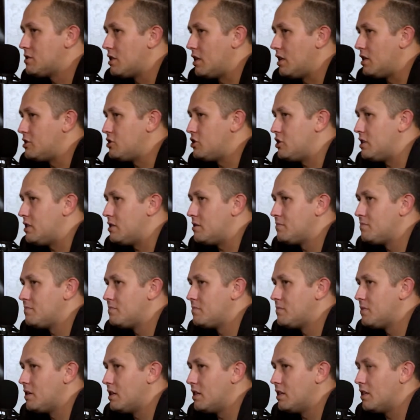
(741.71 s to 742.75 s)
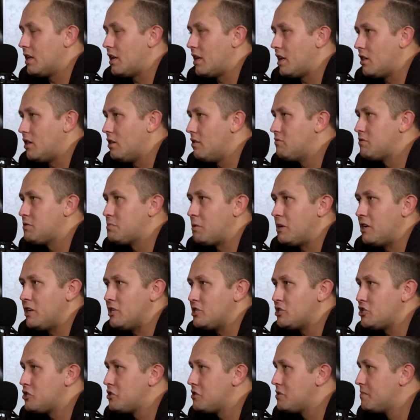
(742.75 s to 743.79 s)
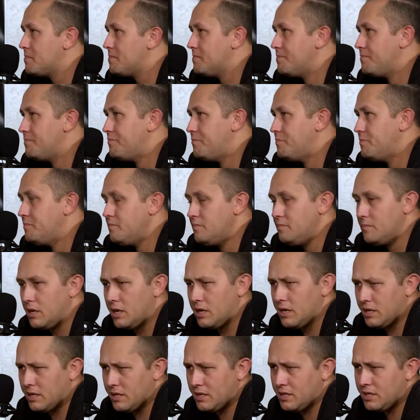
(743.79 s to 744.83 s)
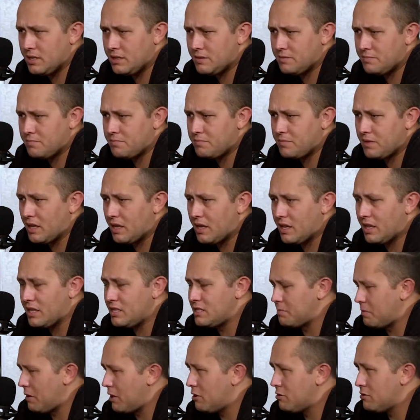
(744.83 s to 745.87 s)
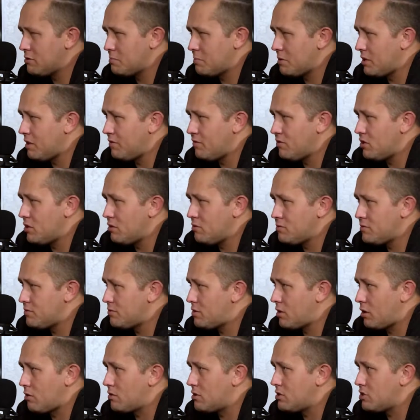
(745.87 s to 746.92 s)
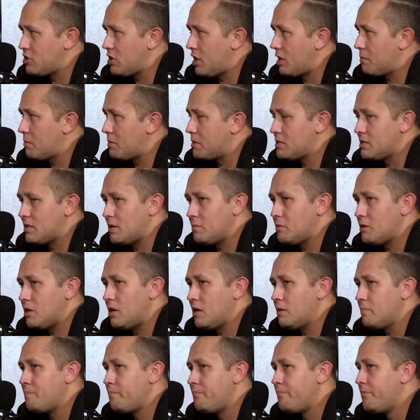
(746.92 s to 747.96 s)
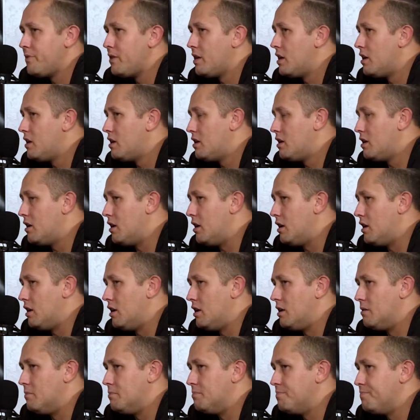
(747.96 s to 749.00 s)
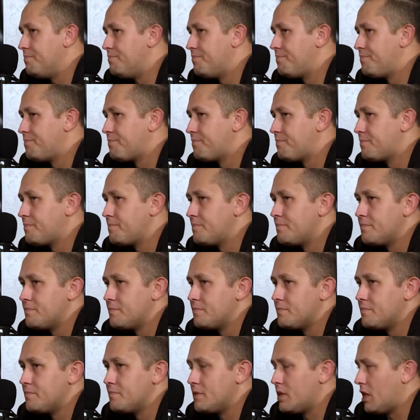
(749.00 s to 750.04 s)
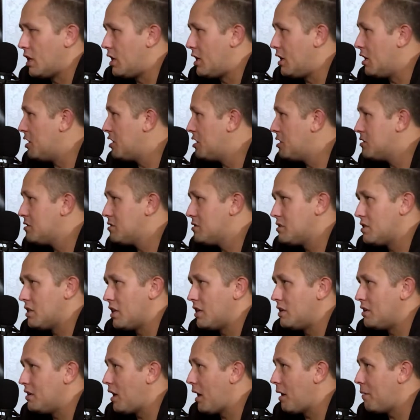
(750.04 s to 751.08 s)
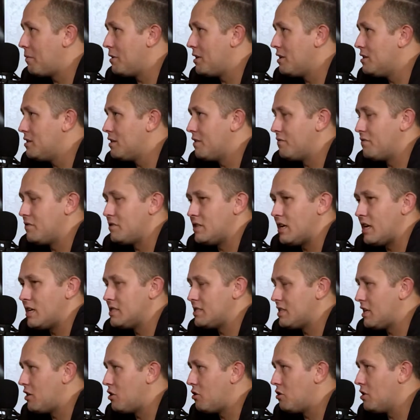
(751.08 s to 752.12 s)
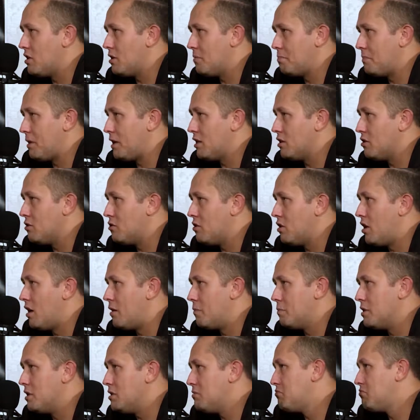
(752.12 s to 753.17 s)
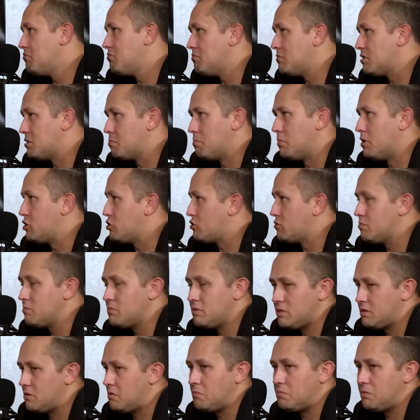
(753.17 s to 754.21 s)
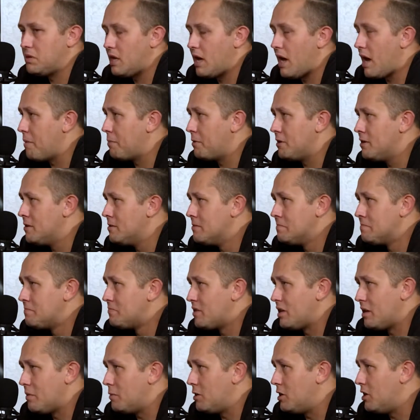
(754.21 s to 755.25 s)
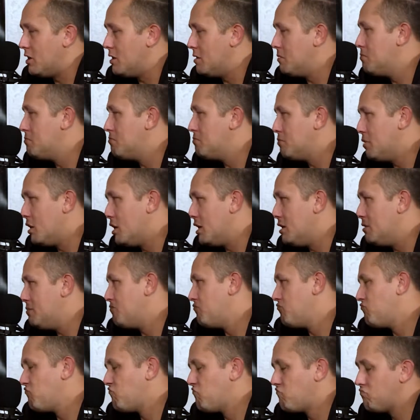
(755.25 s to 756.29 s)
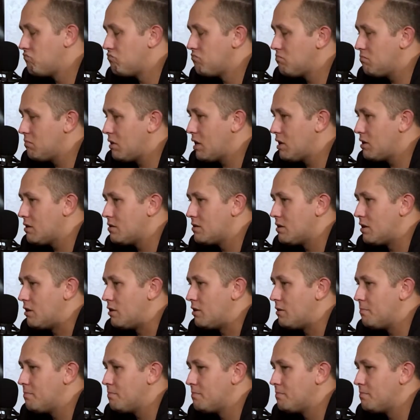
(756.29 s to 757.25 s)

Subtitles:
a lot of shit. I love spinach. I like tomatoes, but even those start to jack my stomach up. I like onions. If you dice that all up, made a little omelet and some mushrooms, I'd be happy. Be good. But I don't